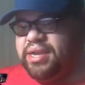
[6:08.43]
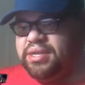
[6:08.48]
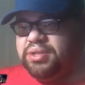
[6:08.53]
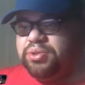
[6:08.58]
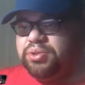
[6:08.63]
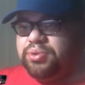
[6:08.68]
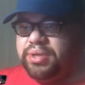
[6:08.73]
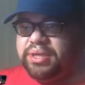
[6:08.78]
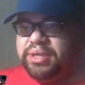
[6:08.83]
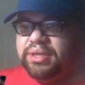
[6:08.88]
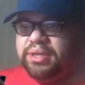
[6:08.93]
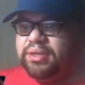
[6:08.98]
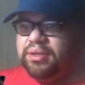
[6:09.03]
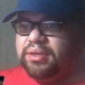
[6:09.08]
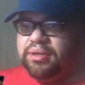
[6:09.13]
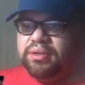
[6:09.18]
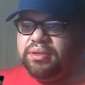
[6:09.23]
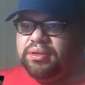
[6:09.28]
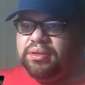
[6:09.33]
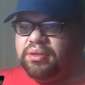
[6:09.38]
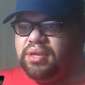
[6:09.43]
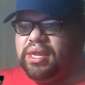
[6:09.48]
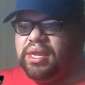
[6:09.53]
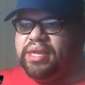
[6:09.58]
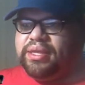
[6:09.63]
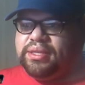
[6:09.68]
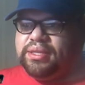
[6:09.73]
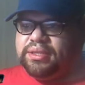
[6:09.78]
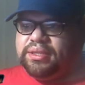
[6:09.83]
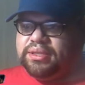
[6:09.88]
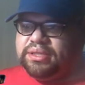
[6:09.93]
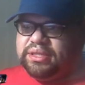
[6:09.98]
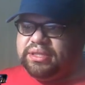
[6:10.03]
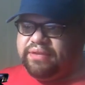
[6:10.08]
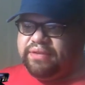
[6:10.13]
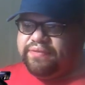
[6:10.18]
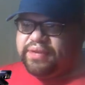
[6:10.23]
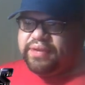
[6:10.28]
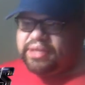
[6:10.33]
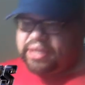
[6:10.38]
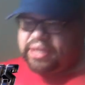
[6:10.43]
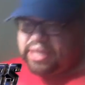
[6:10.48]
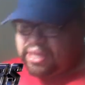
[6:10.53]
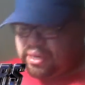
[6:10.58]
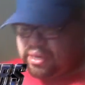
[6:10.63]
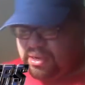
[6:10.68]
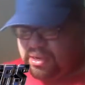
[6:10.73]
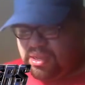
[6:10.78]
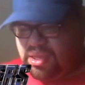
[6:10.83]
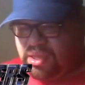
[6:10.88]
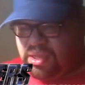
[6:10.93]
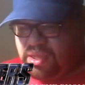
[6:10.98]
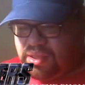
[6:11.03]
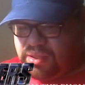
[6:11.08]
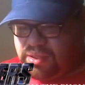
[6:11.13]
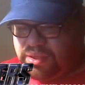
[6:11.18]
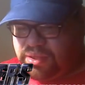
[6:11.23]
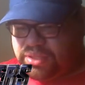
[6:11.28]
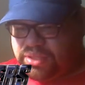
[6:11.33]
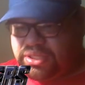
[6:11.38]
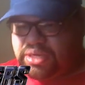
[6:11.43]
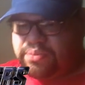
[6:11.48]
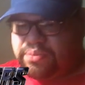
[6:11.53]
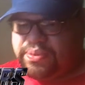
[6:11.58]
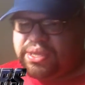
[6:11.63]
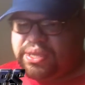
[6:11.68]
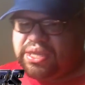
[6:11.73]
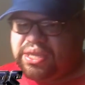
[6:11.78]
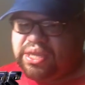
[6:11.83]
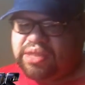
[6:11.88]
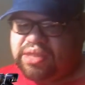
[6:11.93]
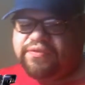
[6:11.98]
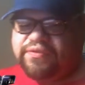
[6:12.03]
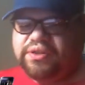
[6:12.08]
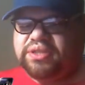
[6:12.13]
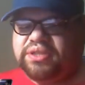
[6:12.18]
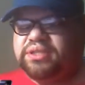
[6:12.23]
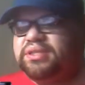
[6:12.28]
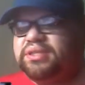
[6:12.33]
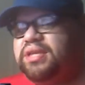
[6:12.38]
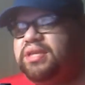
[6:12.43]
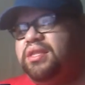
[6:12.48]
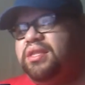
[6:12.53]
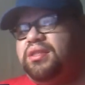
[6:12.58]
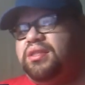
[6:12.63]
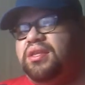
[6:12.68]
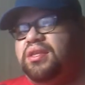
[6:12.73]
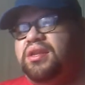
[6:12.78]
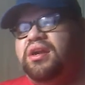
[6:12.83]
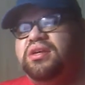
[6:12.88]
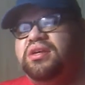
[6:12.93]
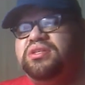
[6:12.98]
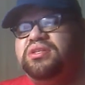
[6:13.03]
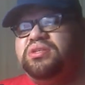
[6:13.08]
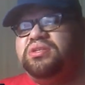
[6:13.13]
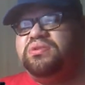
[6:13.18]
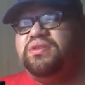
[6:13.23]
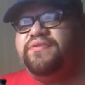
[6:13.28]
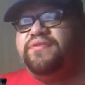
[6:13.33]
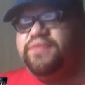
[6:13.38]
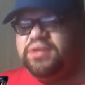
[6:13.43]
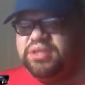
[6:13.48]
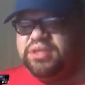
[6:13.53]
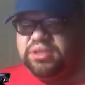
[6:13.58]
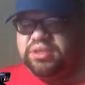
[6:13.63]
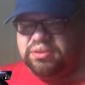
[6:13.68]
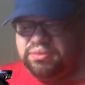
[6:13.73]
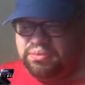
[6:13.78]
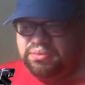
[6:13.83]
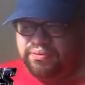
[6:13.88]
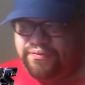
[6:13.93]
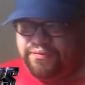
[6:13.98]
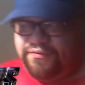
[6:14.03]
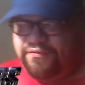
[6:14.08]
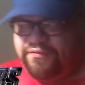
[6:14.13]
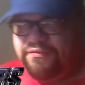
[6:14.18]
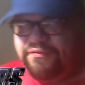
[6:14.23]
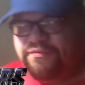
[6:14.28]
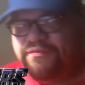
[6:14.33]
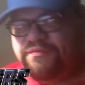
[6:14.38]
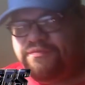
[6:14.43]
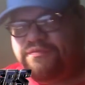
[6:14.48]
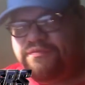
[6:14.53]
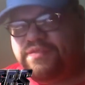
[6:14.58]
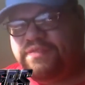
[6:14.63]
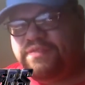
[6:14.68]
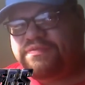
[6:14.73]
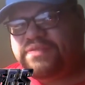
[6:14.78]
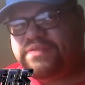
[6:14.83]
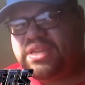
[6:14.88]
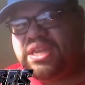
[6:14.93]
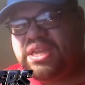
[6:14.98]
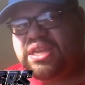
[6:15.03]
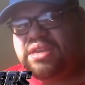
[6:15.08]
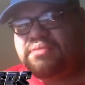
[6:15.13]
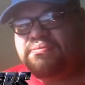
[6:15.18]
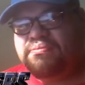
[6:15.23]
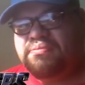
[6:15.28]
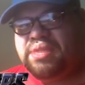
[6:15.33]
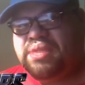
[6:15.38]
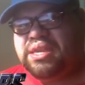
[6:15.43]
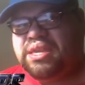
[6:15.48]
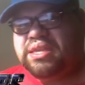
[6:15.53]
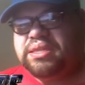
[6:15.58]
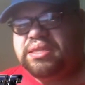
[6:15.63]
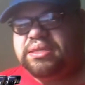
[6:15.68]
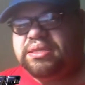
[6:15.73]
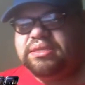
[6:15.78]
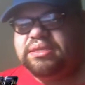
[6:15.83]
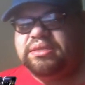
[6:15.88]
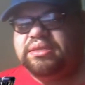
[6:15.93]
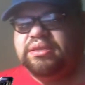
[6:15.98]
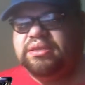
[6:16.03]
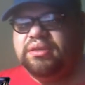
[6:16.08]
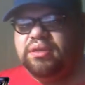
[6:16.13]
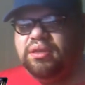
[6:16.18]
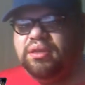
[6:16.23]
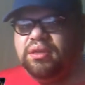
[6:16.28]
I enjoyed it and stuff like that. There's going to be in the first and, and also in the first 15 minutes